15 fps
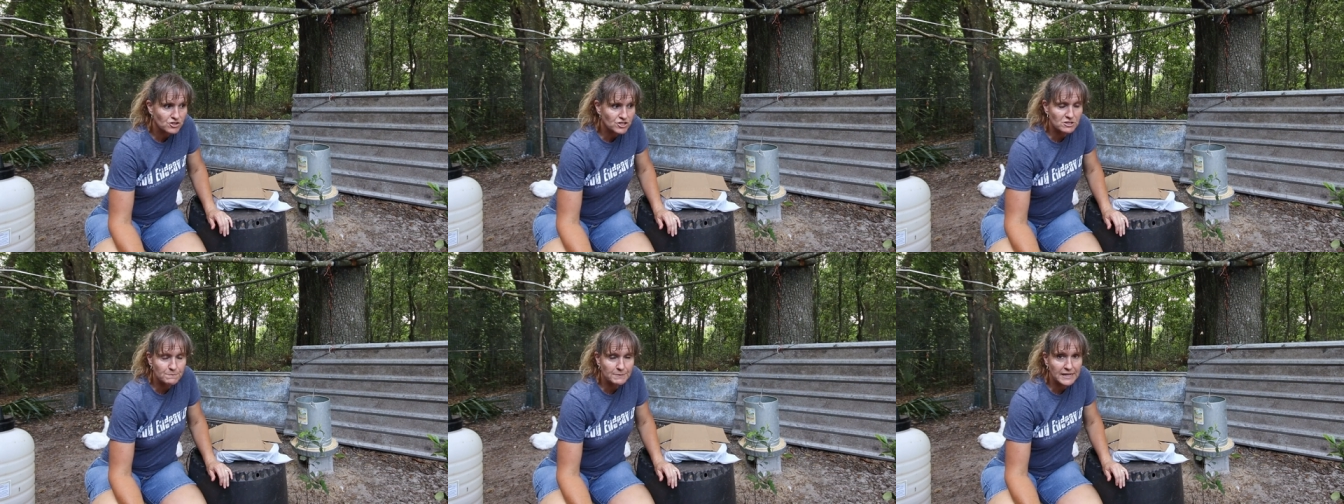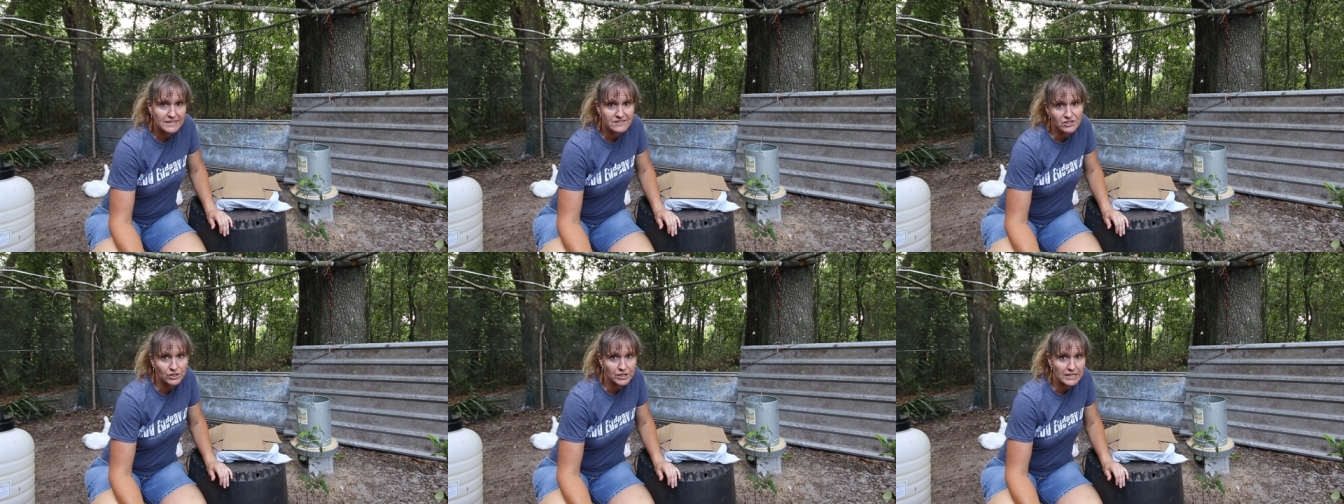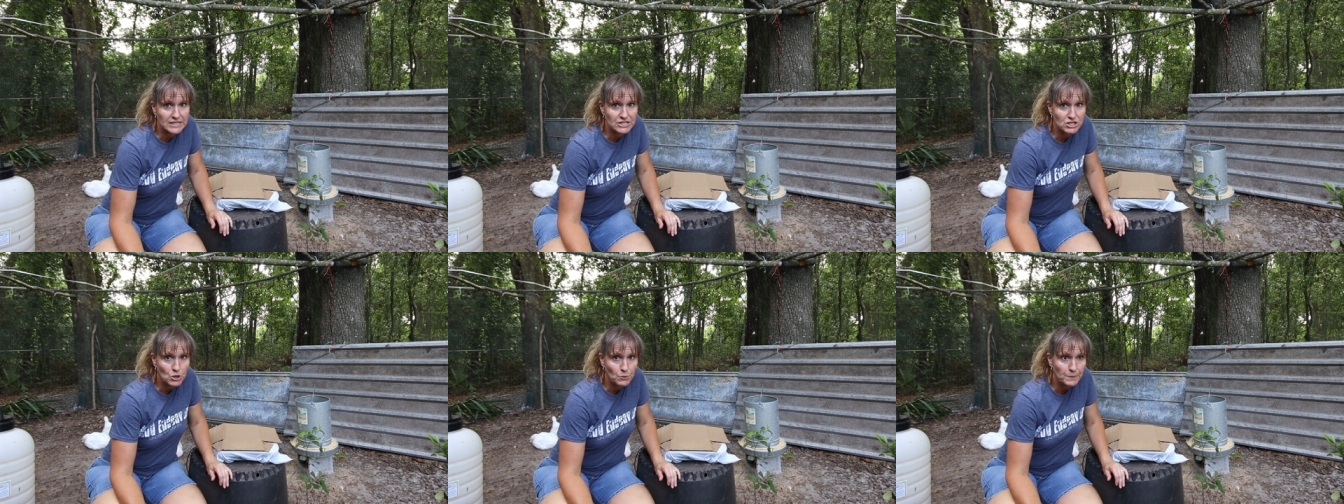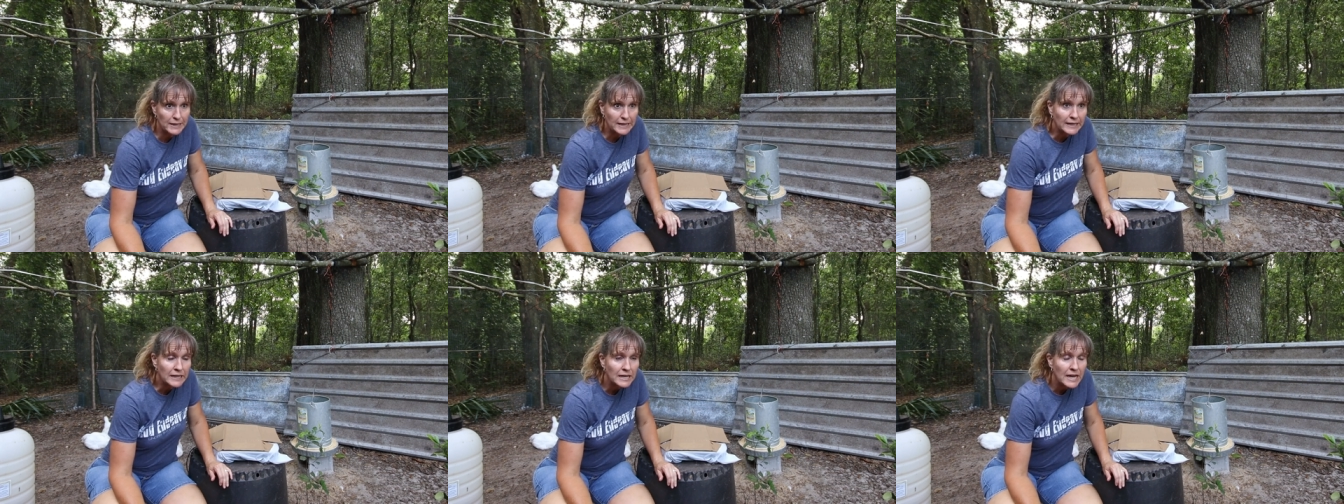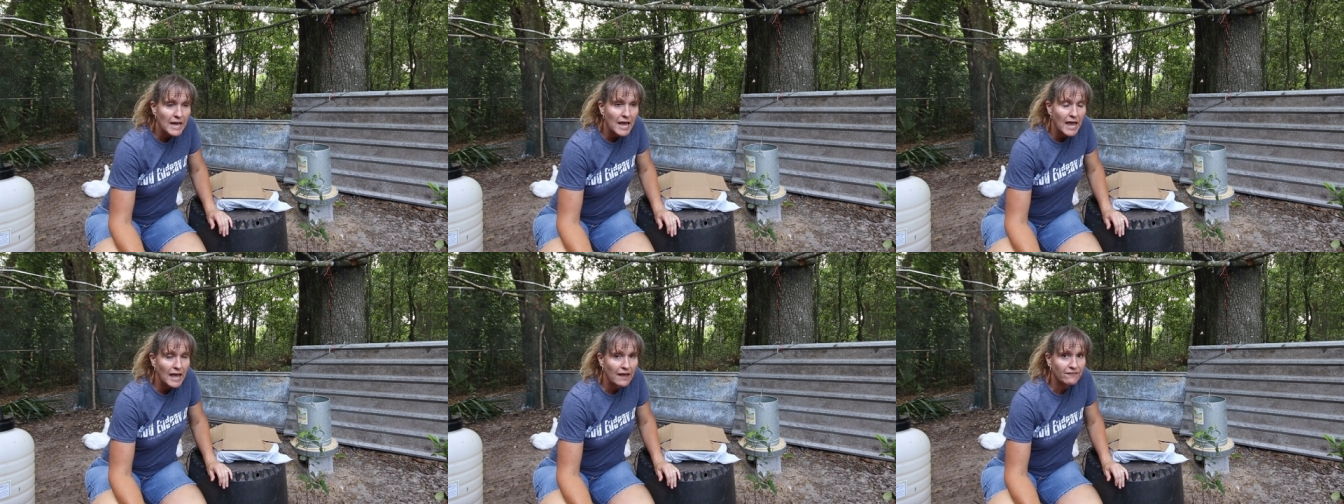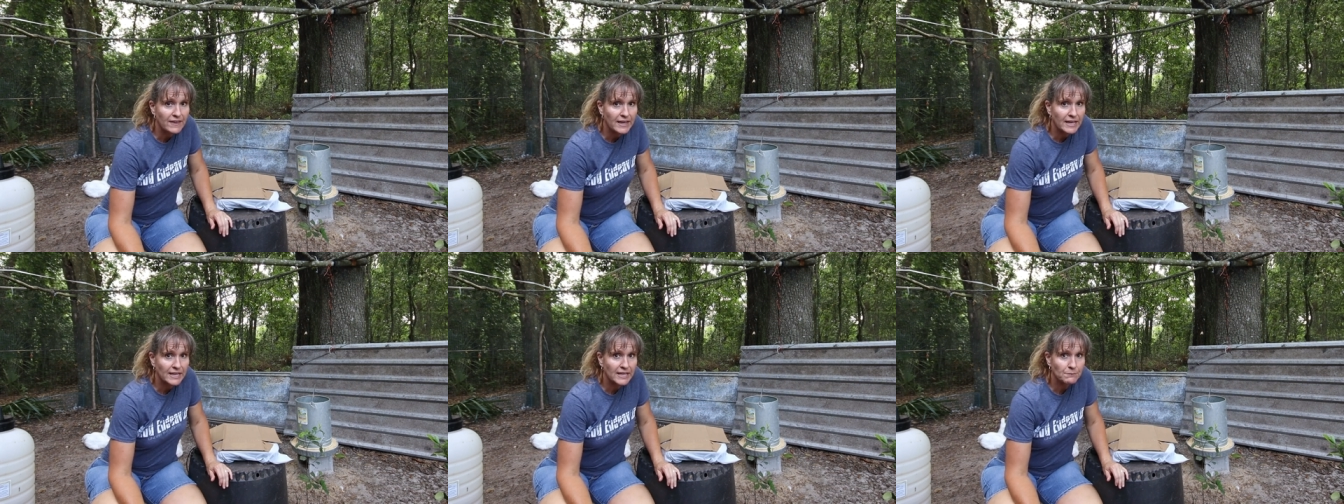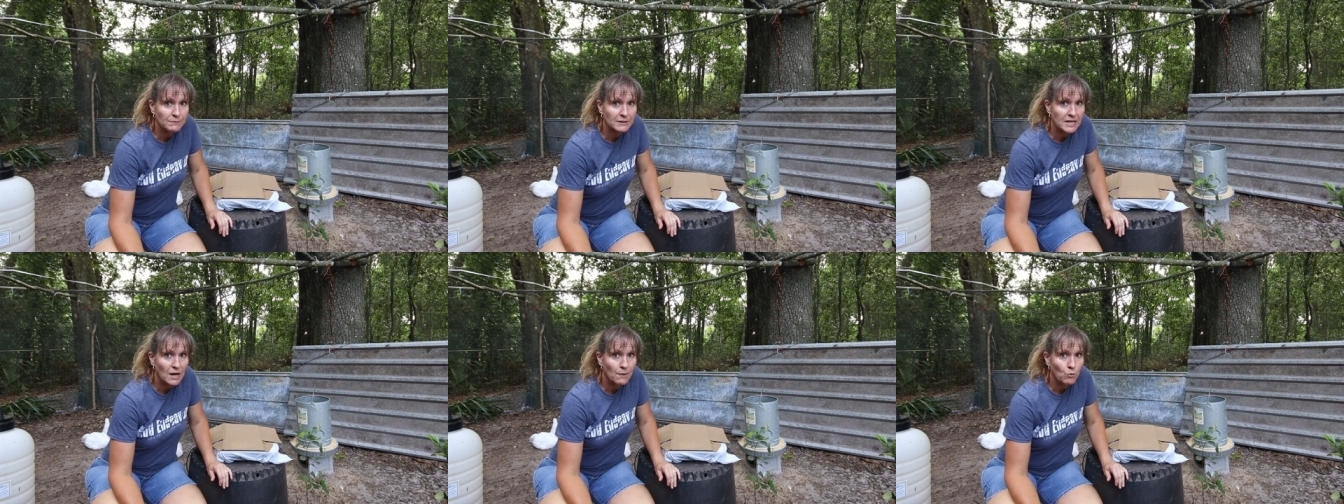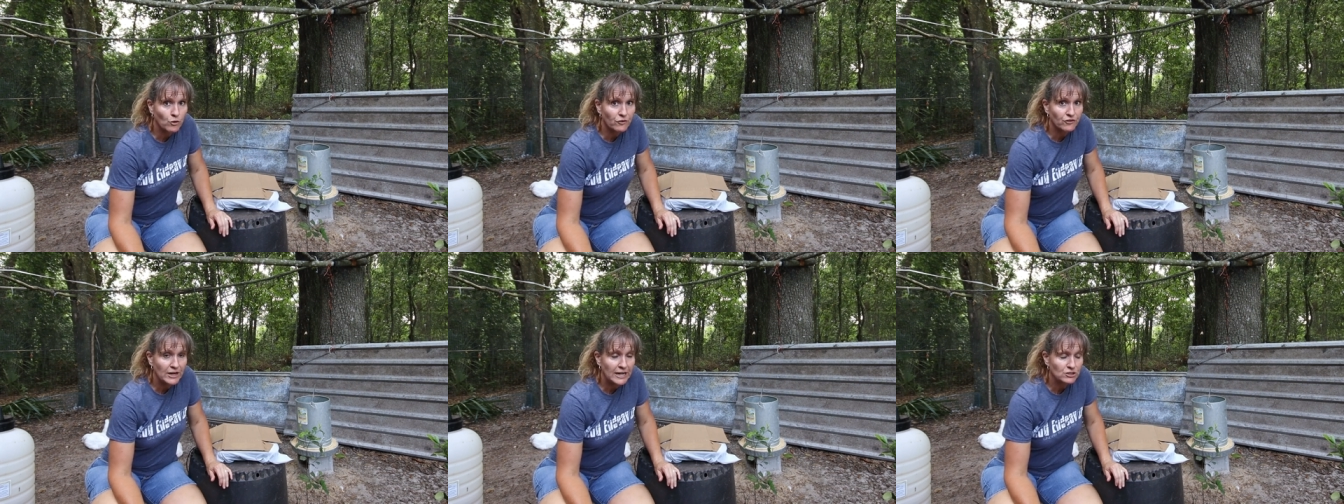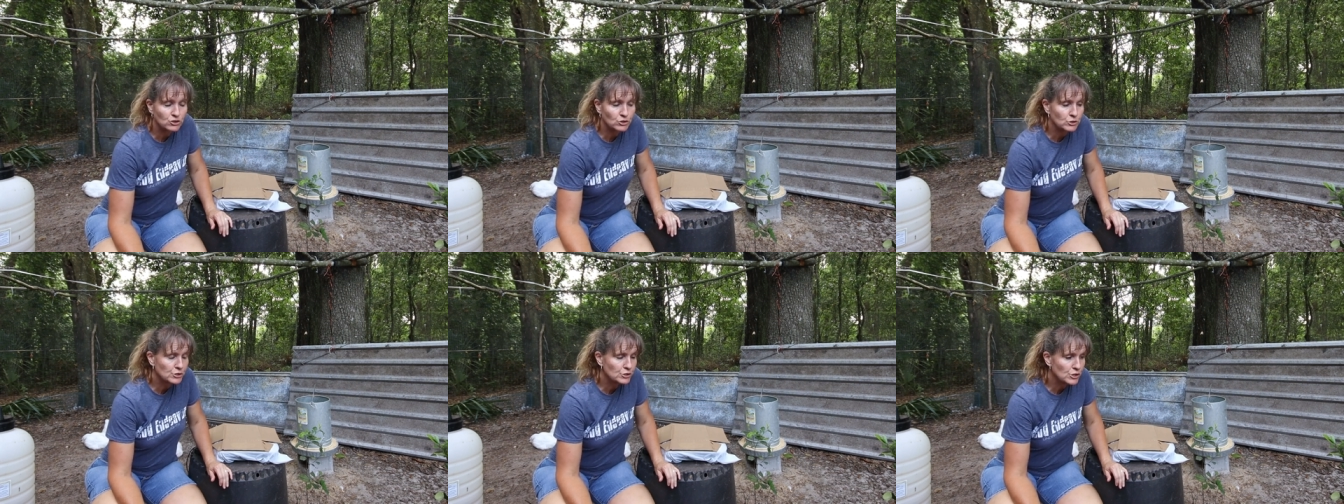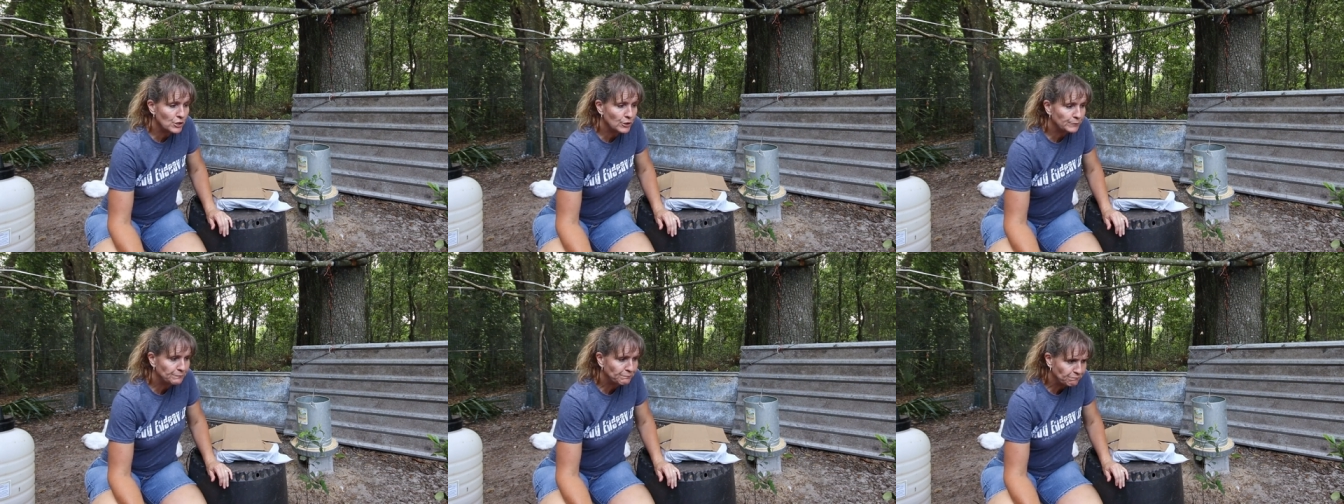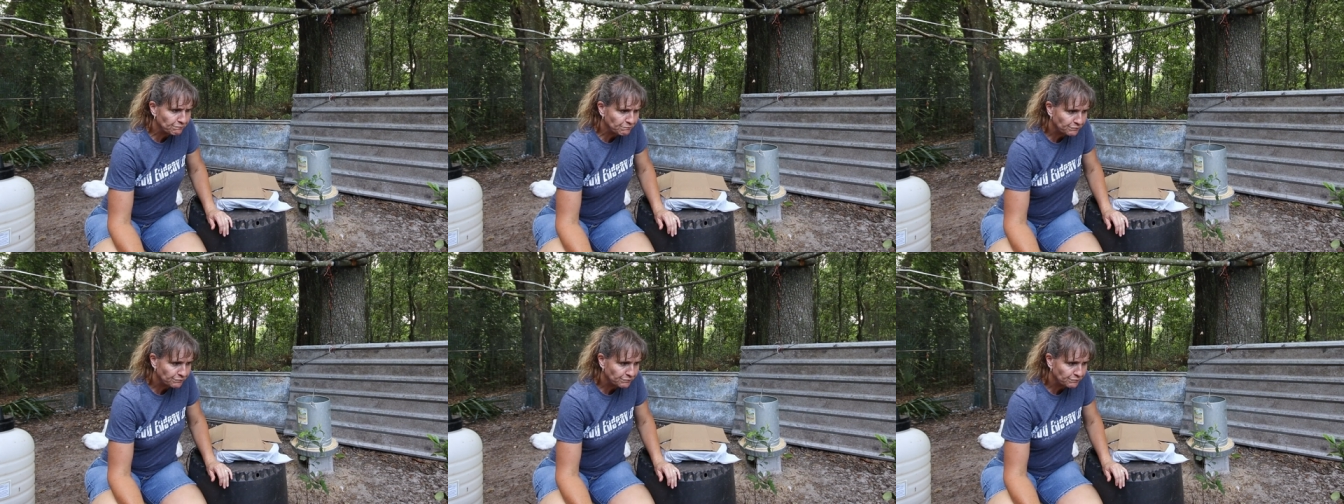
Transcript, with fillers: just because they're getting so big and they can become more fragile. So